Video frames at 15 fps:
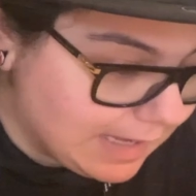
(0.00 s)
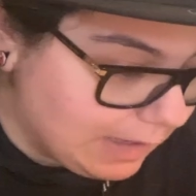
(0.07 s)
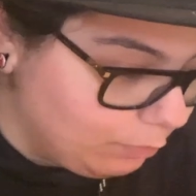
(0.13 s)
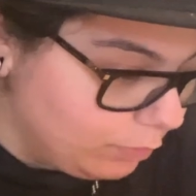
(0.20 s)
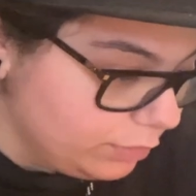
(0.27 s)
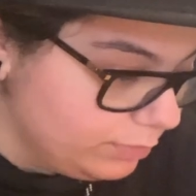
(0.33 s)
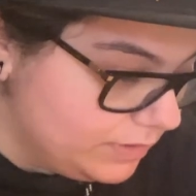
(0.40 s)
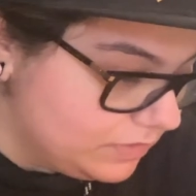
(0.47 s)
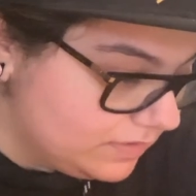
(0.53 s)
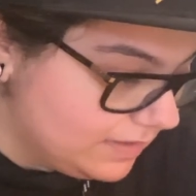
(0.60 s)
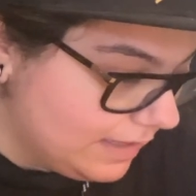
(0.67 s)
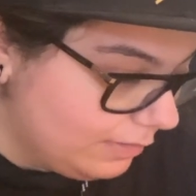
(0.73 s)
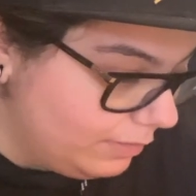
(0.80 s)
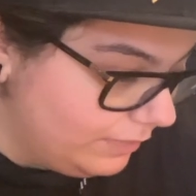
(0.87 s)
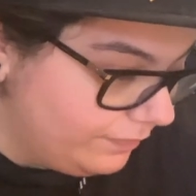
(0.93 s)
What do we
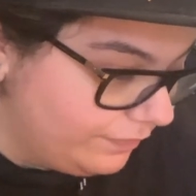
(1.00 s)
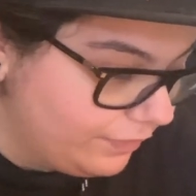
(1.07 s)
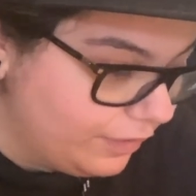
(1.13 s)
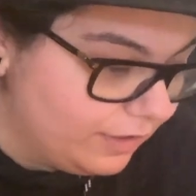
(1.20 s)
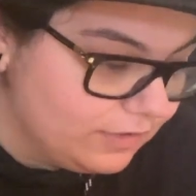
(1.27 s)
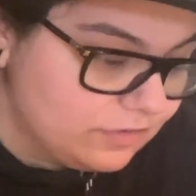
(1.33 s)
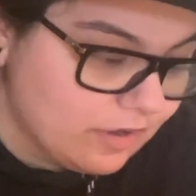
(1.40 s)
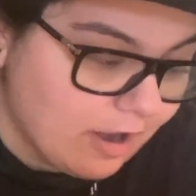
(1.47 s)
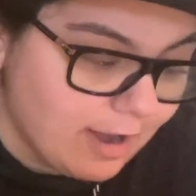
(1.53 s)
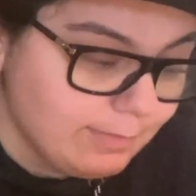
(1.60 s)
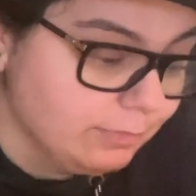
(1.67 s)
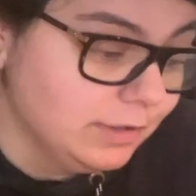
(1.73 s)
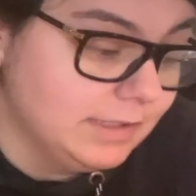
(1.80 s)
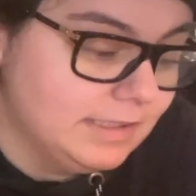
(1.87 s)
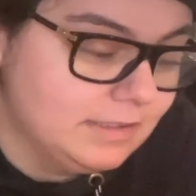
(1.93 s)
start with first? I'm
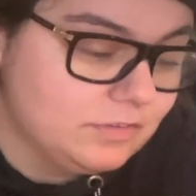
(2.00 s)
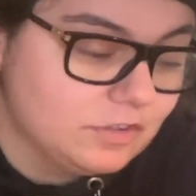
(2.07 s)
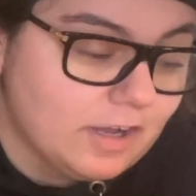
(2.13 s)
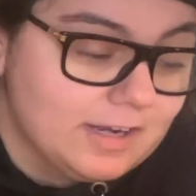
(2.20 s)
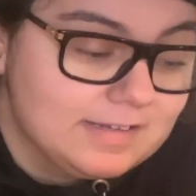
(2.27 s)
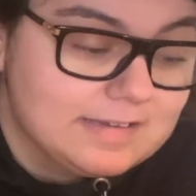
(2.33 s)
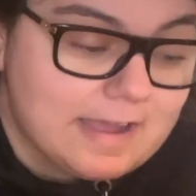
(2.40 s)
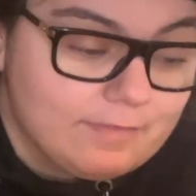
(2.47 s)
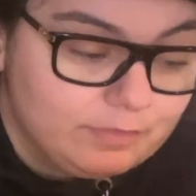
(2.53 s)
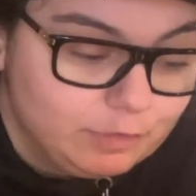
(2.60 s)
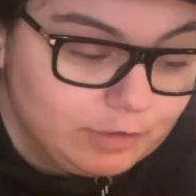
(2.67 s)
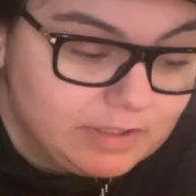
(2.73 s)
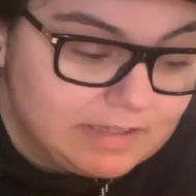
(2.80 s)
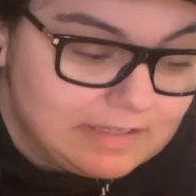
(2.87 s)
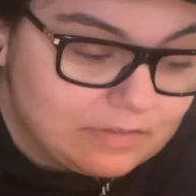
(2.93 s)
really excited to have a
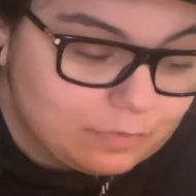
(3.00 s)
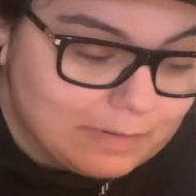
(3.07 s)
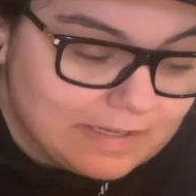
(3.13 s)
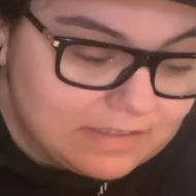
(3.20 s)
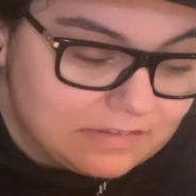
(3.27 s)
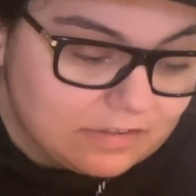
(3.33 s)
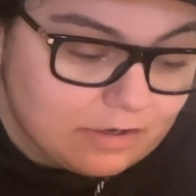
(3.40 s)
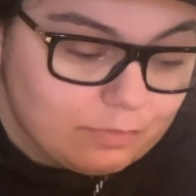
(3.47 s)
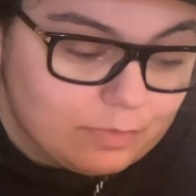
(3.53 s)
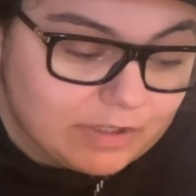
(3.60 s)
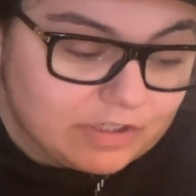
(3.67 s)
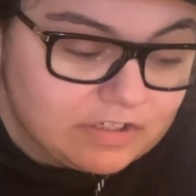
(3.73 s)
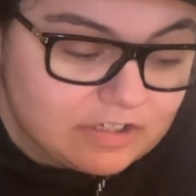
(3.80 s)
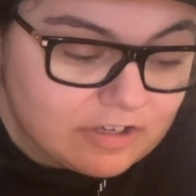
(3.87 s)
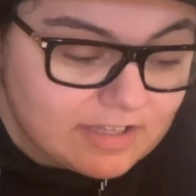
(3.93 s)
look at this one, so we're
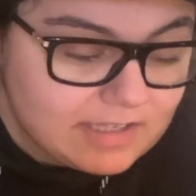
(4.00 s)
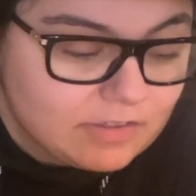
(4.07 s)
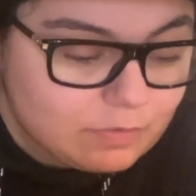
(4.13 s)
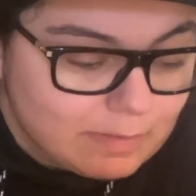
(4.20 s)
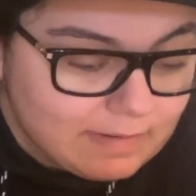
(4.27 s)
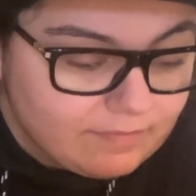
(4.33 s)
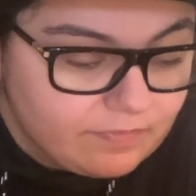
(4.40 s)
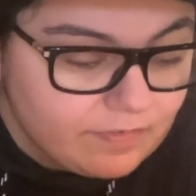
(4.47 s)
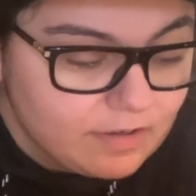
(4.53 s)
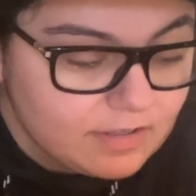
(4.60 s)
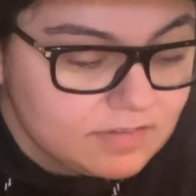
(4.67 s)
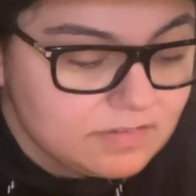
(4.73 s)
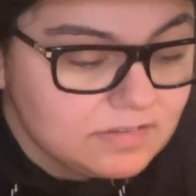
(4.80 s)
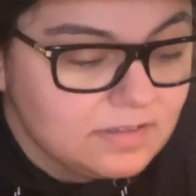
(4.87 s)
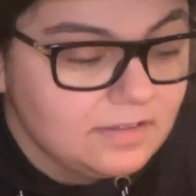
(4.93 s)
gonna go this one
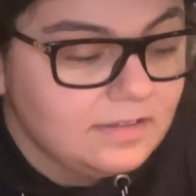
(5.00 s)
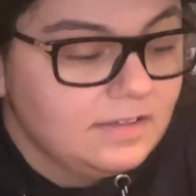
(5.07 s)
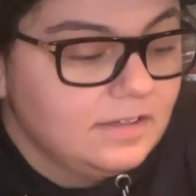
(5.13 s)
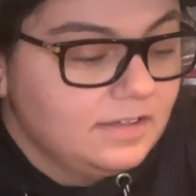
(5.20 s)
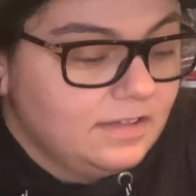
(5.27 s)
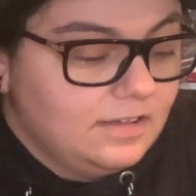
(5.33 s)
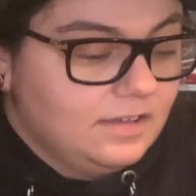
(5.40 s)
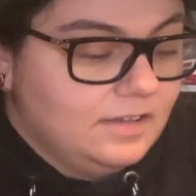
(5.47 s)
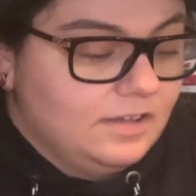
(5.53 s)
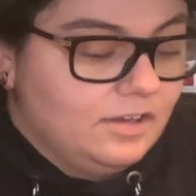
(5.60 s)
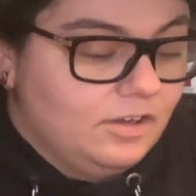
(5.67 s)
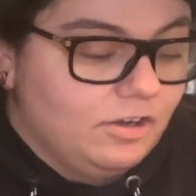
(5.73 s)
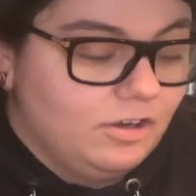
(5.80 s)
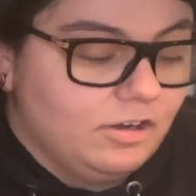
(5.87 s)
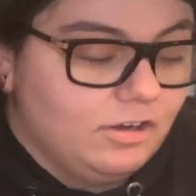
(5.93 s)
first.
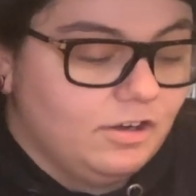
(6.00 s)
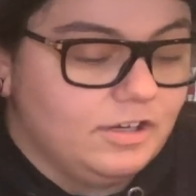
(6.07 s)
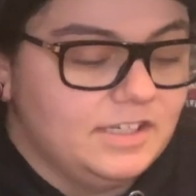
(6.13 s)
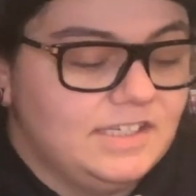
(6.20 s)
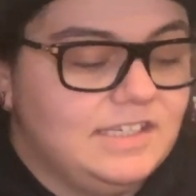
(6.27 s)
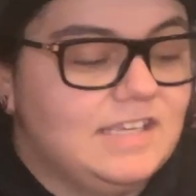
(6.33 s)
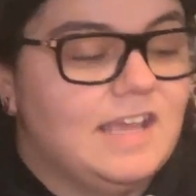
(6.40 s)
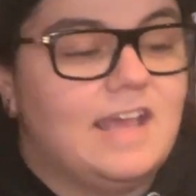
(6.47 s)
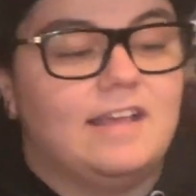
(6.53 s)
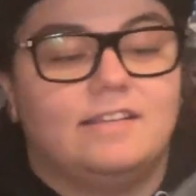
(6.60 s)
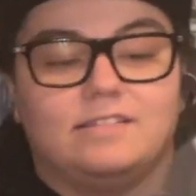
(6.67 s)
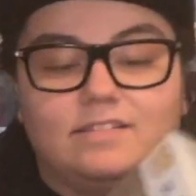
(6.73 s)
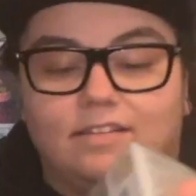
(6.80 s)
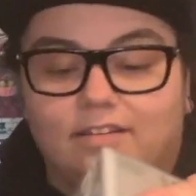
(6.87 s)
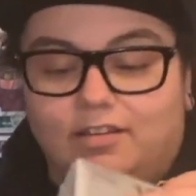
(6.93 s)
Oh
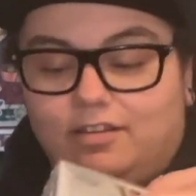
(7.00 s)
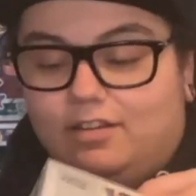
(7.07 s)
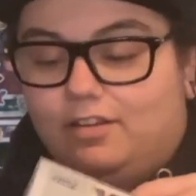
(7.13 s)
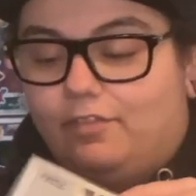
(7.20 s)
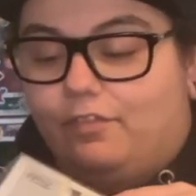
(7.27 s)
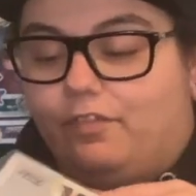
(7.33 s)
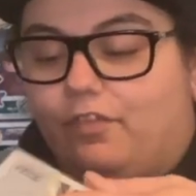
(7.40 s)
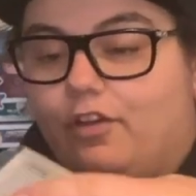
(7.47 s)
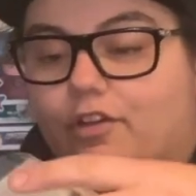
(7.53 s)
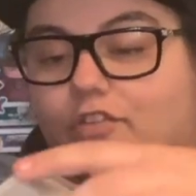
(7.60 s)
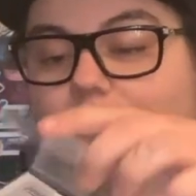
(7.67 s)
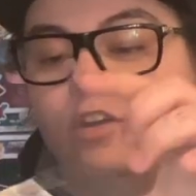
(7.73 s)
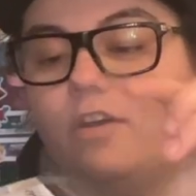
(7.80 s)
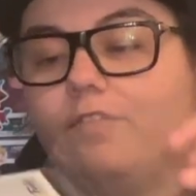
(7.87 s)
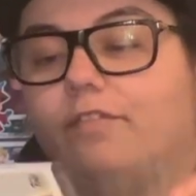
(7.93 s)
yes.
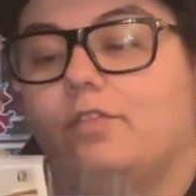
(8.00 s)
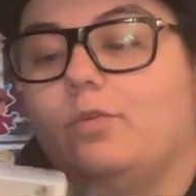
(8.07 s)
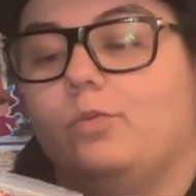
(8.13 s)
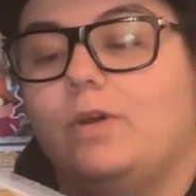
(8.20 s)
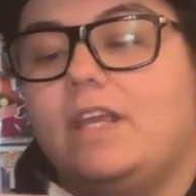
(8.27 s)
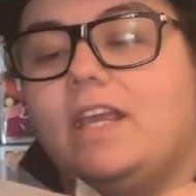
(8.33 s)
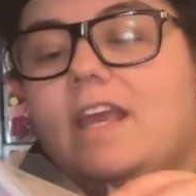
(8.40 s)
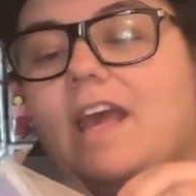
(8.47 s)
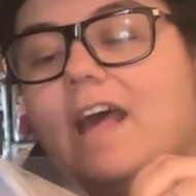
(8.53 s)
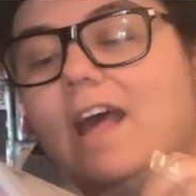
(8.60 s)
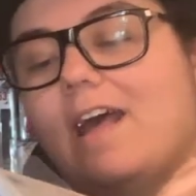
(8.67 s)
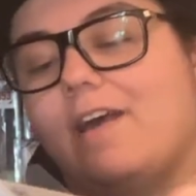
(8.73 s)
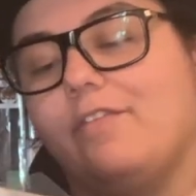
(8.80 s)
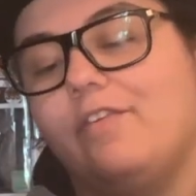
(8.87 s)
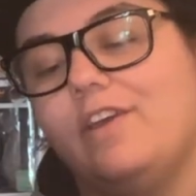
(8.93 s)
First off, we
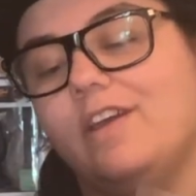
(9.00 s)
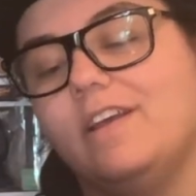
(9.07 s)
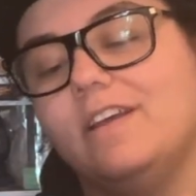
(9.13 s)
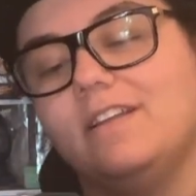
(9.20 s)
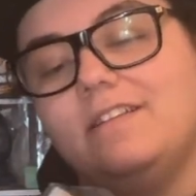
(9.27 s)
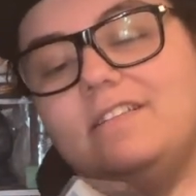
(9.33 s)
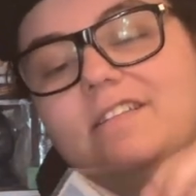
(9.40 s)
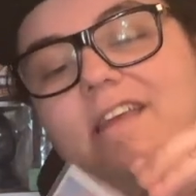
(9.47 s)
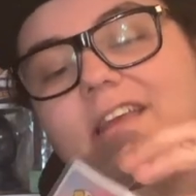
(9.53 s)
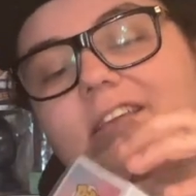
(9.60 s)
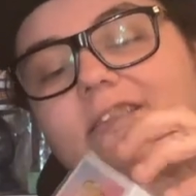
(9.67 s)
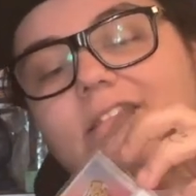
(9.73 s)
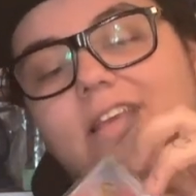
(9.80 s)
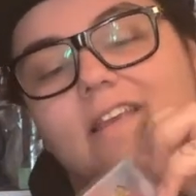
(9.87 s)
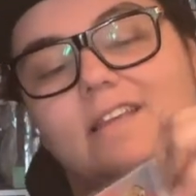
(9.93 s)
have
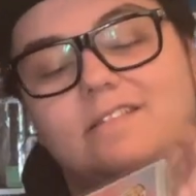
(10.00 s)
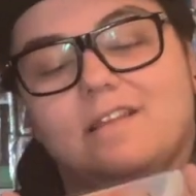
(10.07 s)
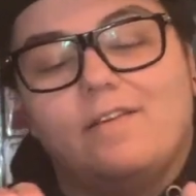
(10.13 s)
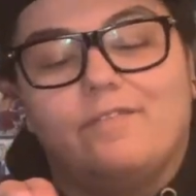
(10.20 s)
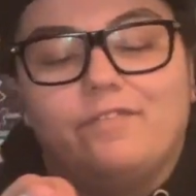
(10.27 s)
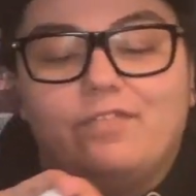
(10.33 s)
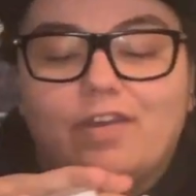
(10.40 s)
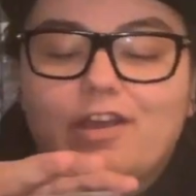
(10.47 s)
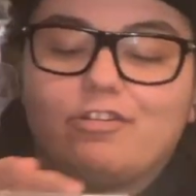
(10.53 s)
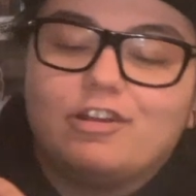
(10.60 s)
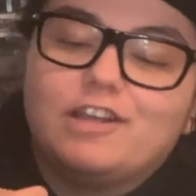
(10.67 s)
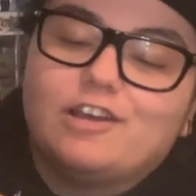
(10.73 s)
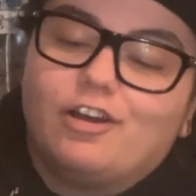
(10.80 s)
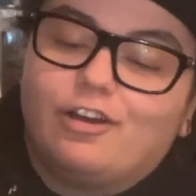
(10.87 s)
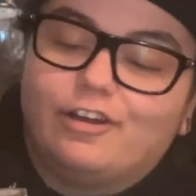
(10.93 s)
DC's
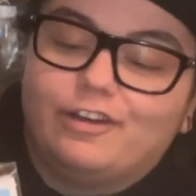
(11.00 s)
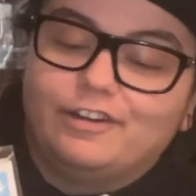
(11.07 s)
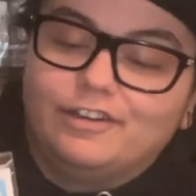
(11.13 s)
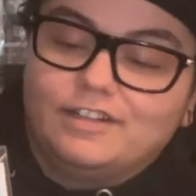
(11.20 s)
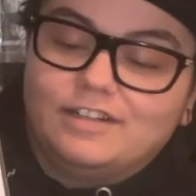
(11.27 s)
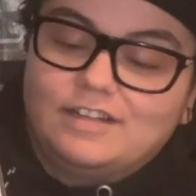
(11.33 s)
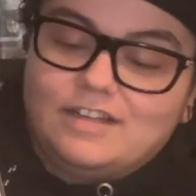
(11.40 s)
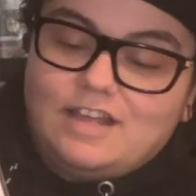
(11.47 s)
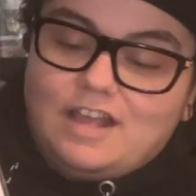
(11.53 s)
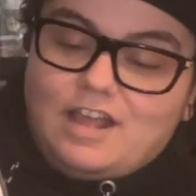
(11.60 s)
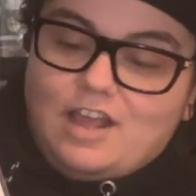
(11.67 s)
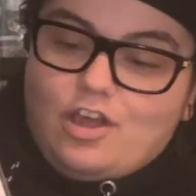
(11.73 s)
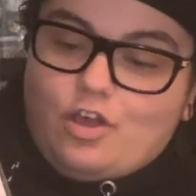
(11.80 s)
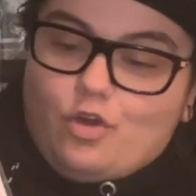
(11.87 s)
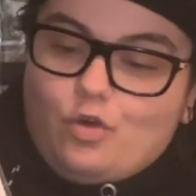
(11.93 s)
very own
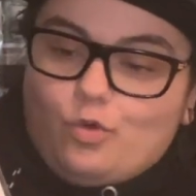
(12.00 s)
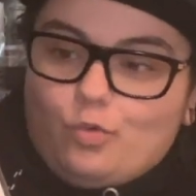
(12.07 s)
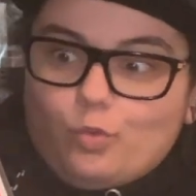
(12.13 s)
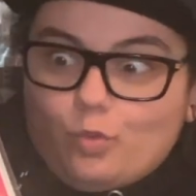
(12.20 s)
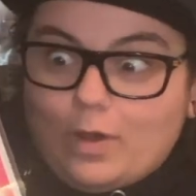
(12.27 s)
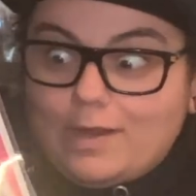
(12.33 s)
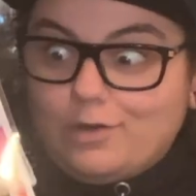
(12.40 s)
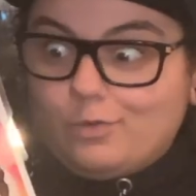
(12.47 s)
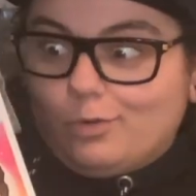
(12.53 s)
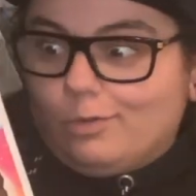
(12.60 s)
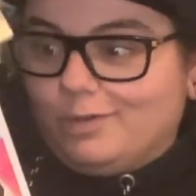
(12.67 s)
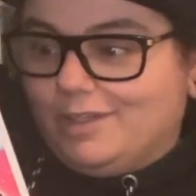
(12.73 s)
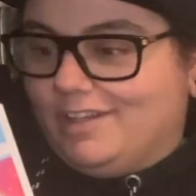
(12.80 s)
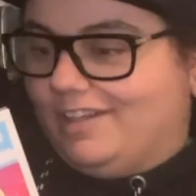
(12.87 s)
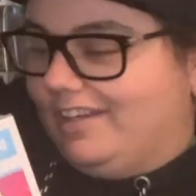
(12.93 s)
Wonder
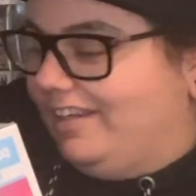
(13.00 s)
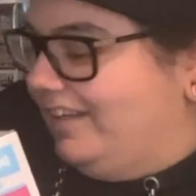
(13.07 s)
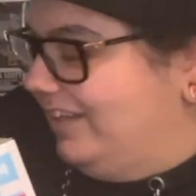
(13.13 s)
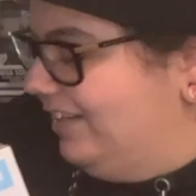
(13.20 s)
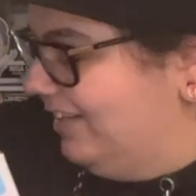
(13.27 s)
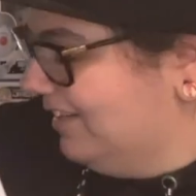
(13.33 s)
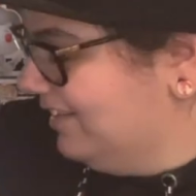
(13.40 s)
Woman.